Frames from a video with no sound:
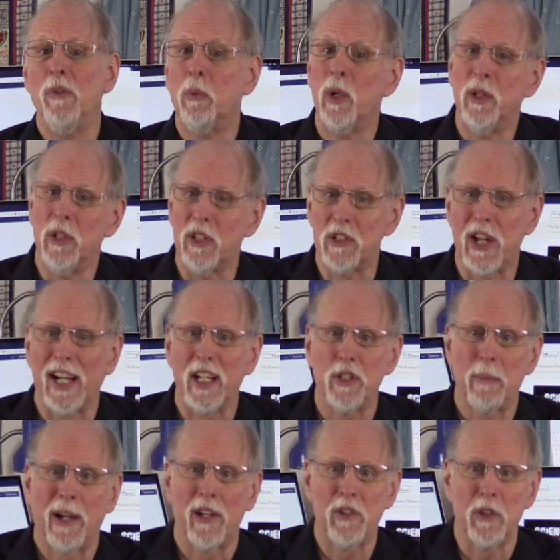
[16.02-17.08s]
with the Science
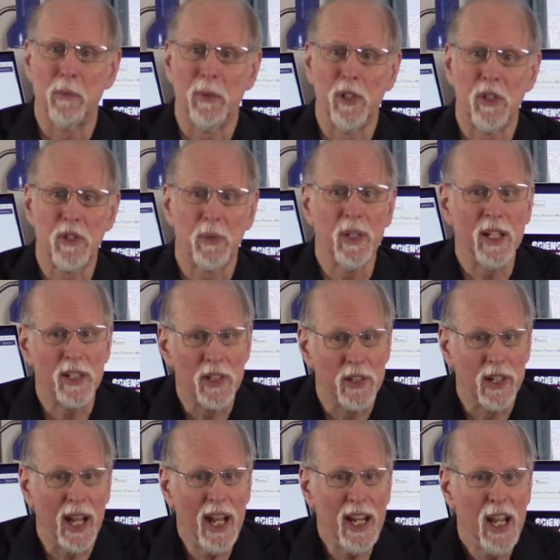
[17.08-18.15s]
Pastor Ministry, and
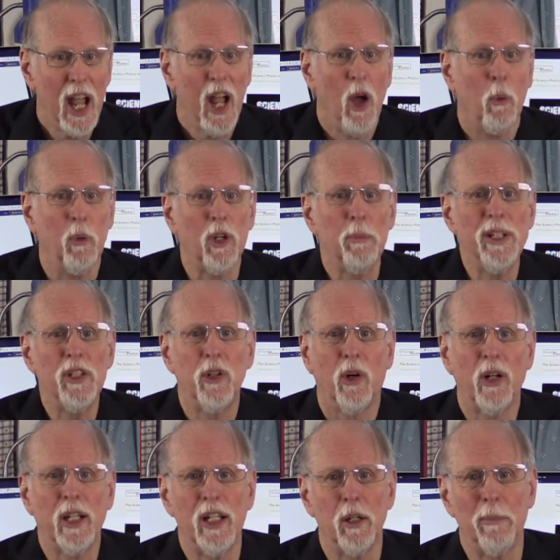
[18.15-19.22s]
today we'll be
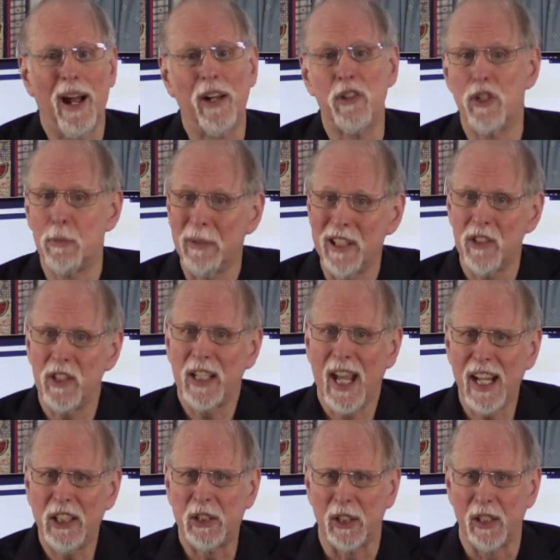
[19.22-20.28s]
talking about
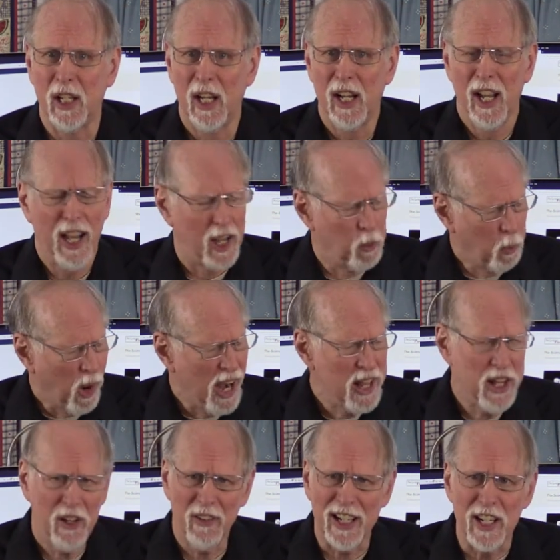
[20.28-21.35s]
speciation and why
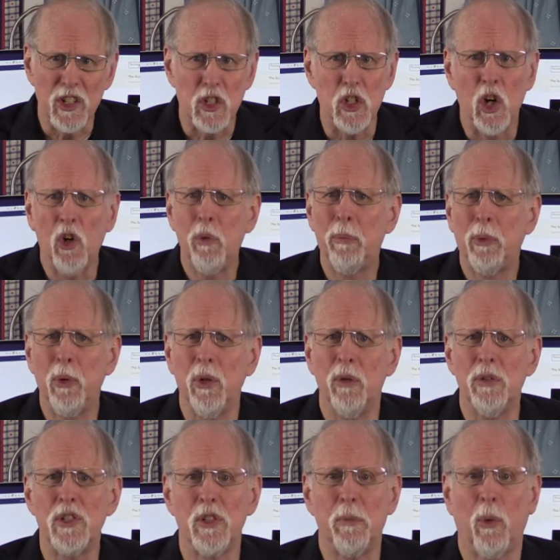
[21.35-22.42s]
there is no proof
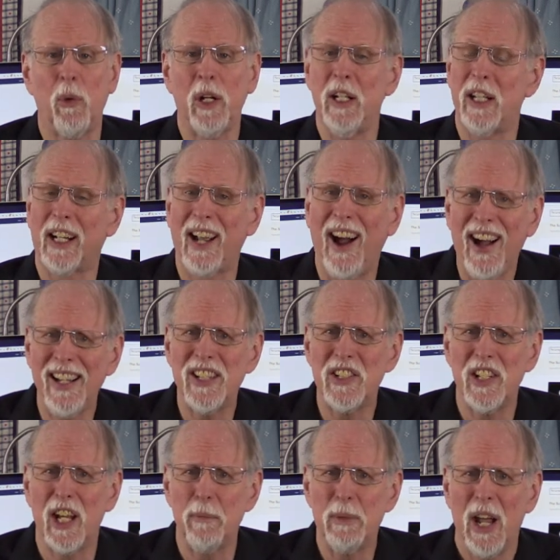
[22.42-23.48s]
supporting the
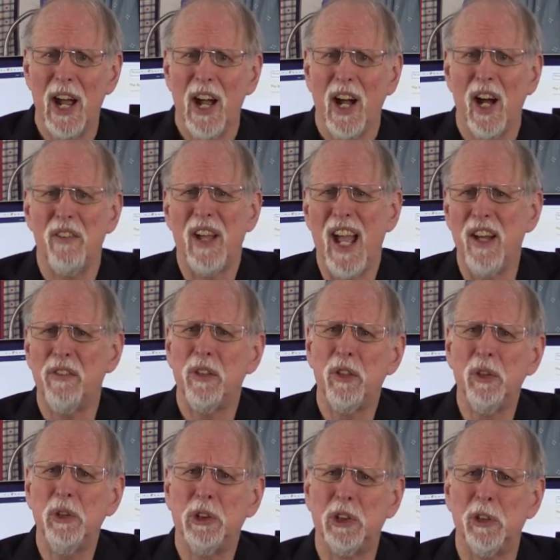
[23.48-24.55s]
concept of
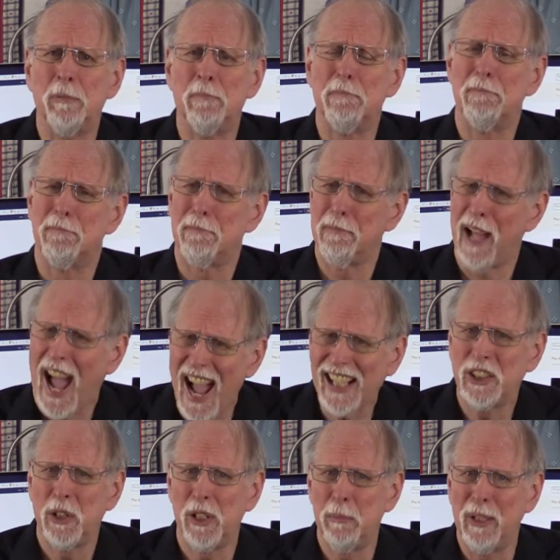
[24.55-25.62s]
evolution
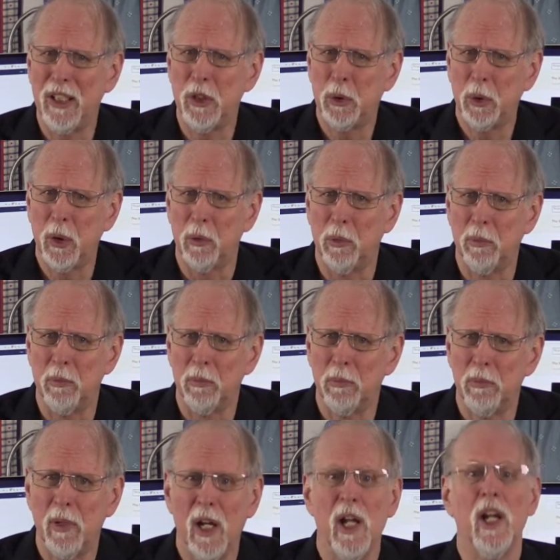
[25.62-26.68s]
actually being true.
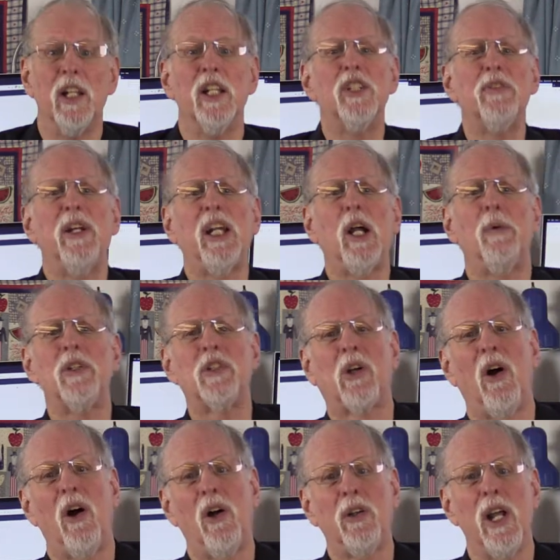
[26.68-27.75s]
This video is
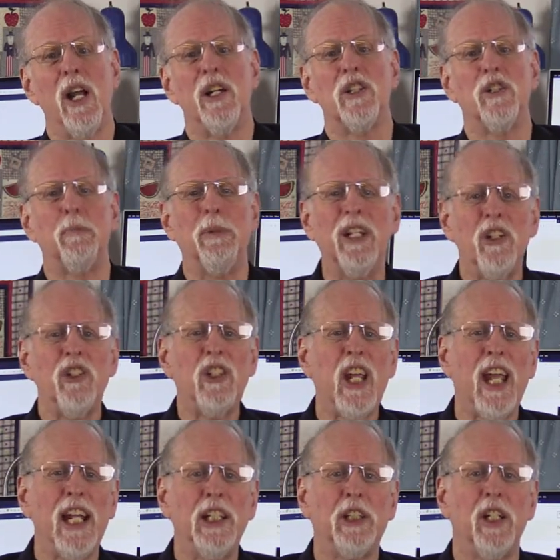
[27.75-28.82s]
called
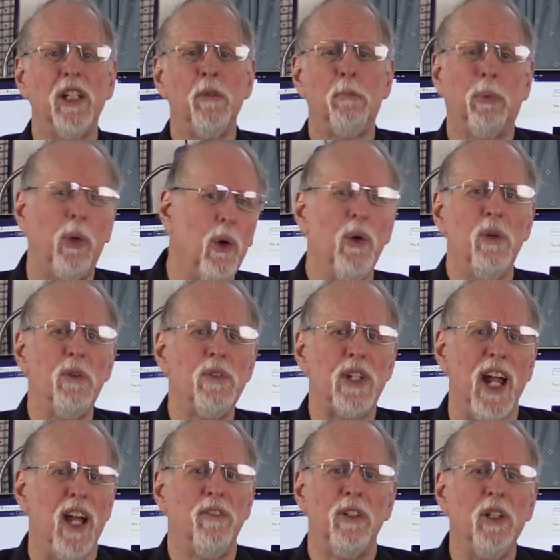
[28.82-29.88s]
Speciation Proves
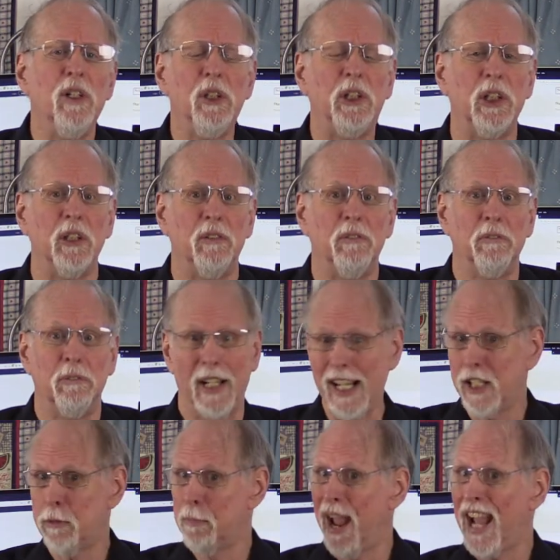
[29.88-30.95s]
Evolution.
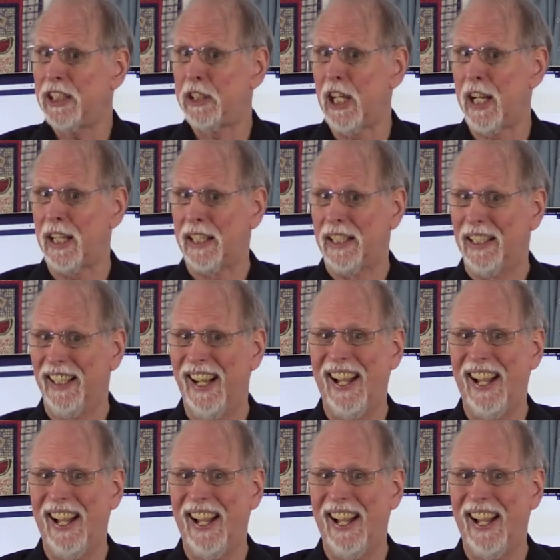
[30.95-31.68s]
It's magic!